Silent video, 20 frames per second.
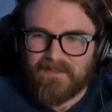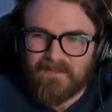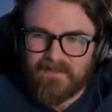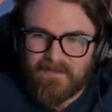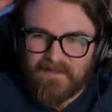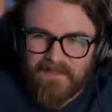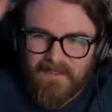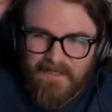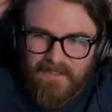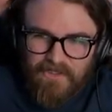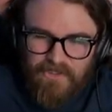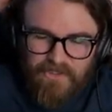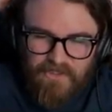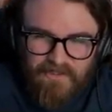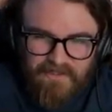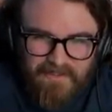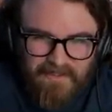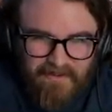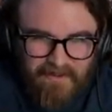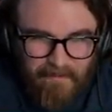they can't
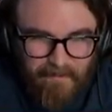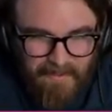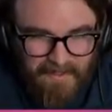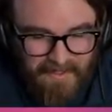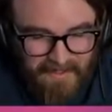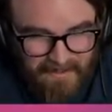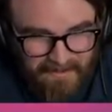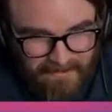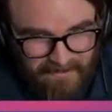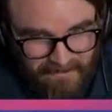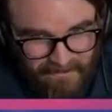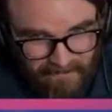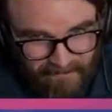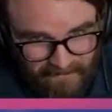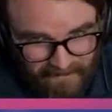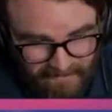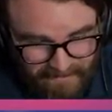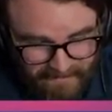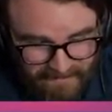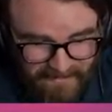shut down a pay
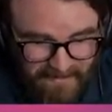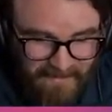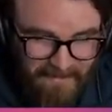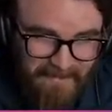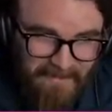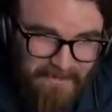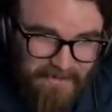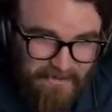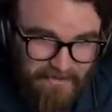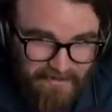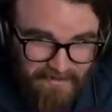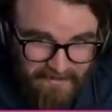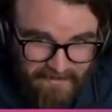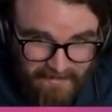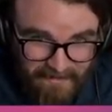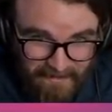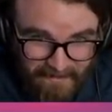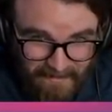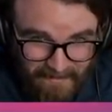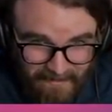service.
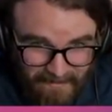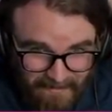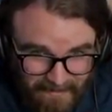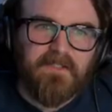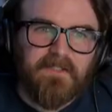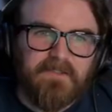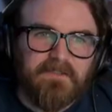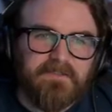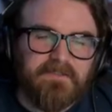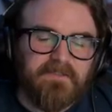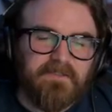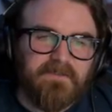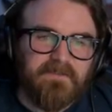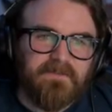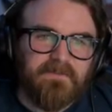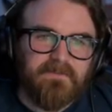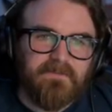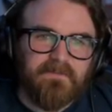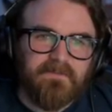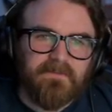Interesting.
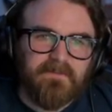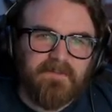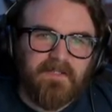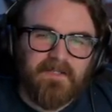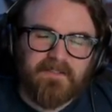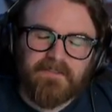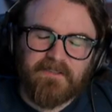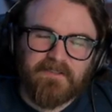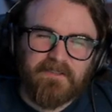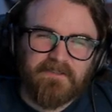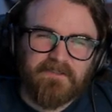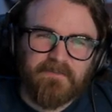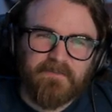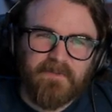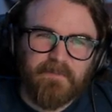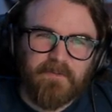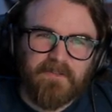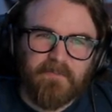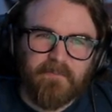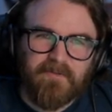So yeah, because I saw some
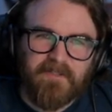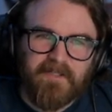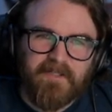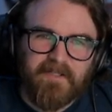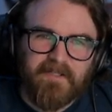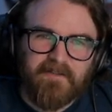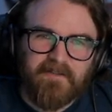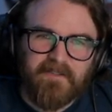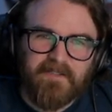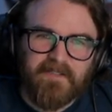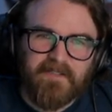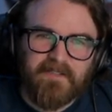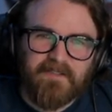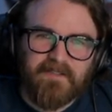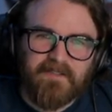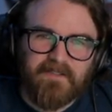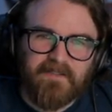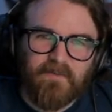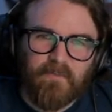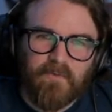people complaining like,
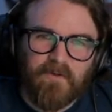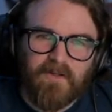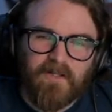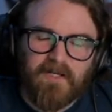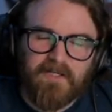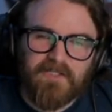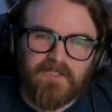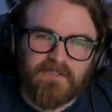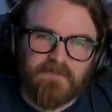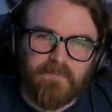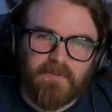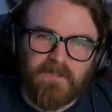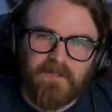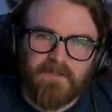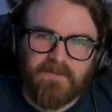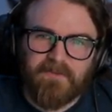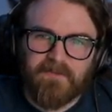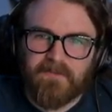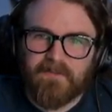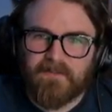uh, well, I just
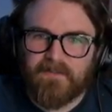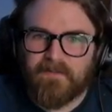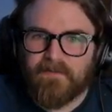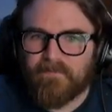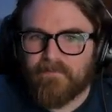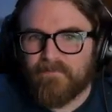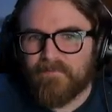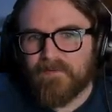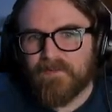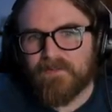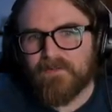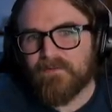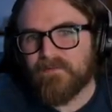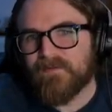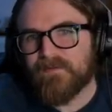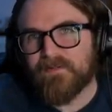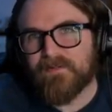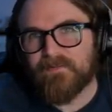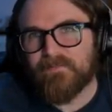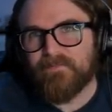bought the you know
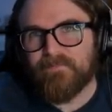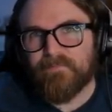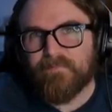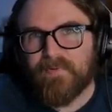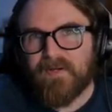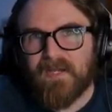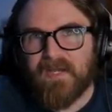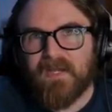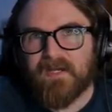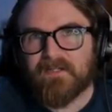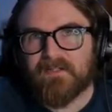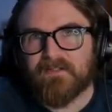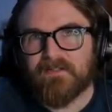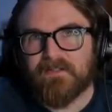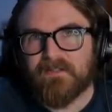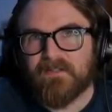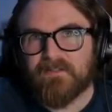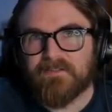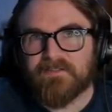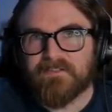the pack
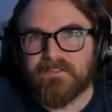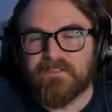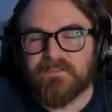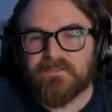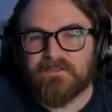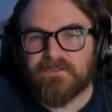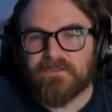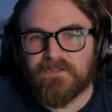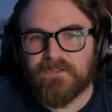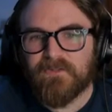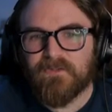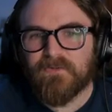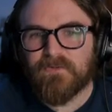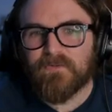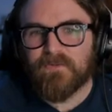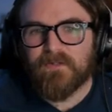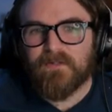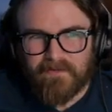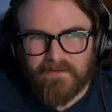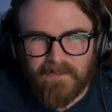in season
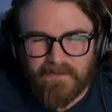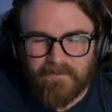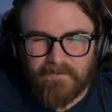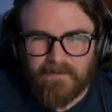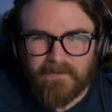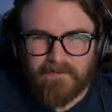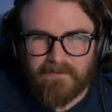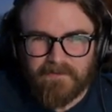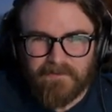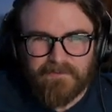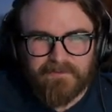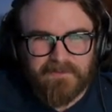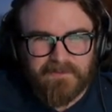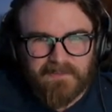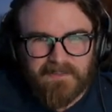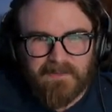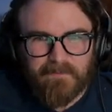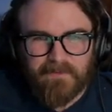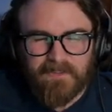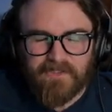two you're not really
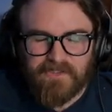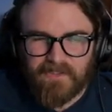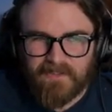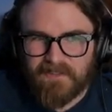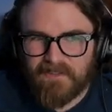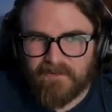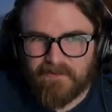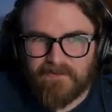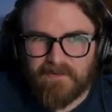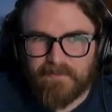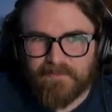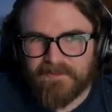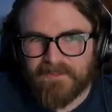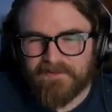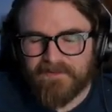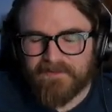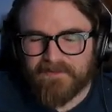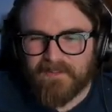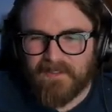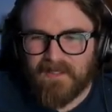losing that much. I get you're
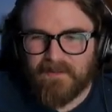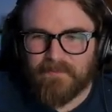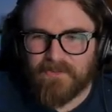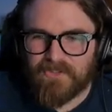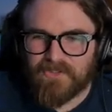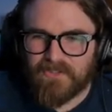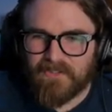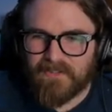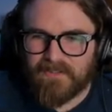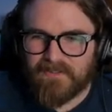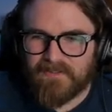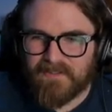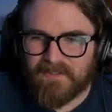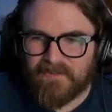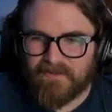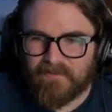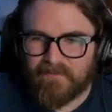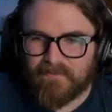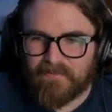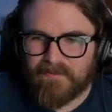upset that the game is shutting
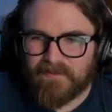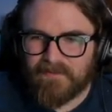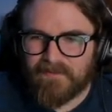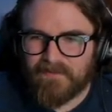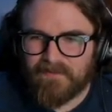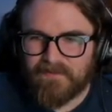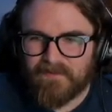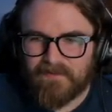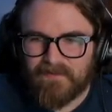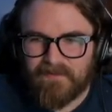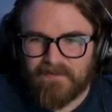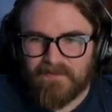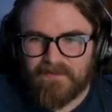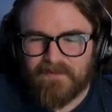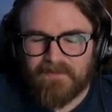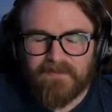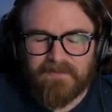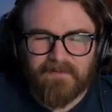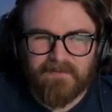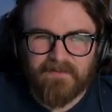down, but
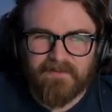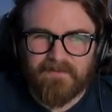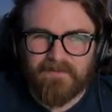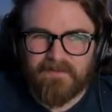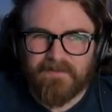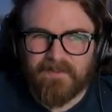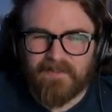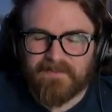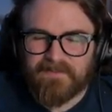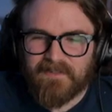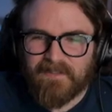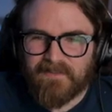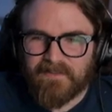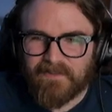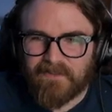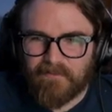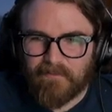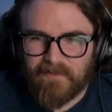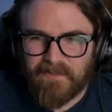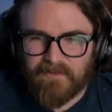yeah, it's not
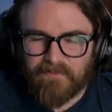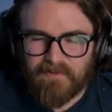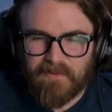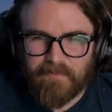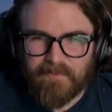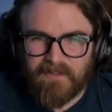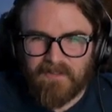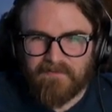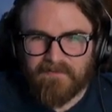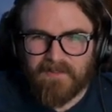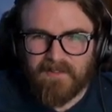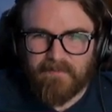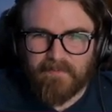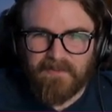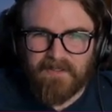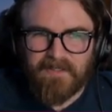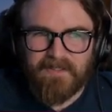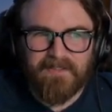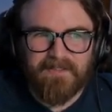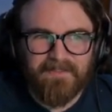like you're being ripped off that
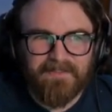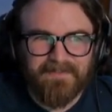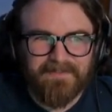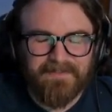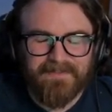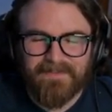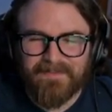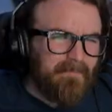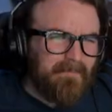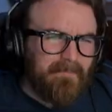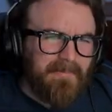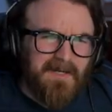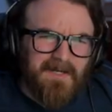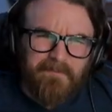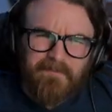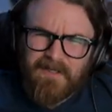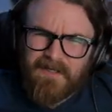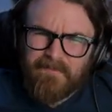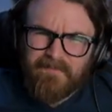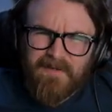bad.
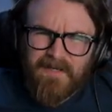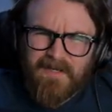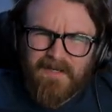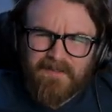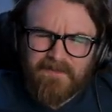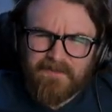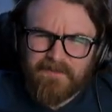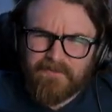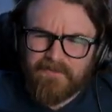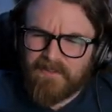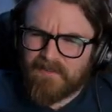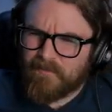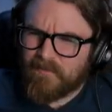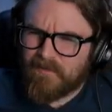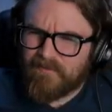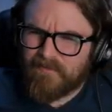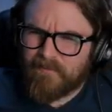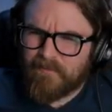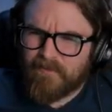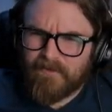By my math, correct
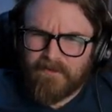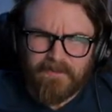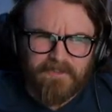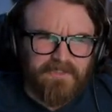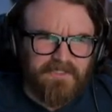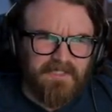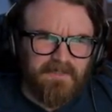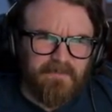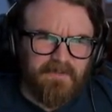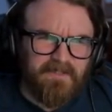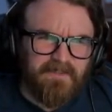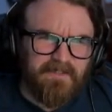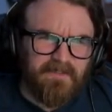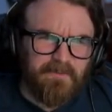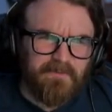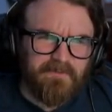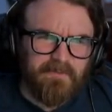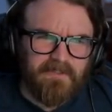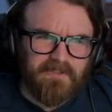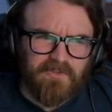me if I'm wrong, chat, but I think
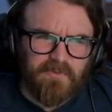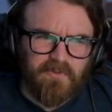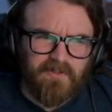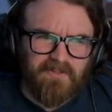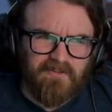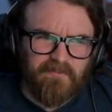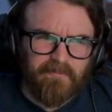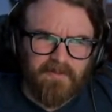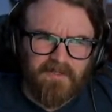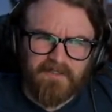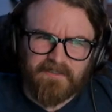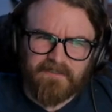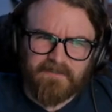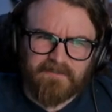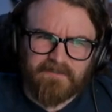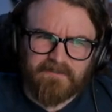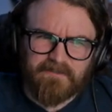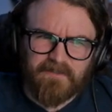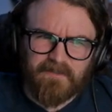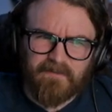it was about 12
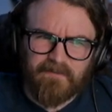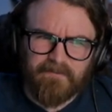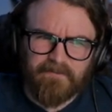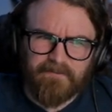bucks of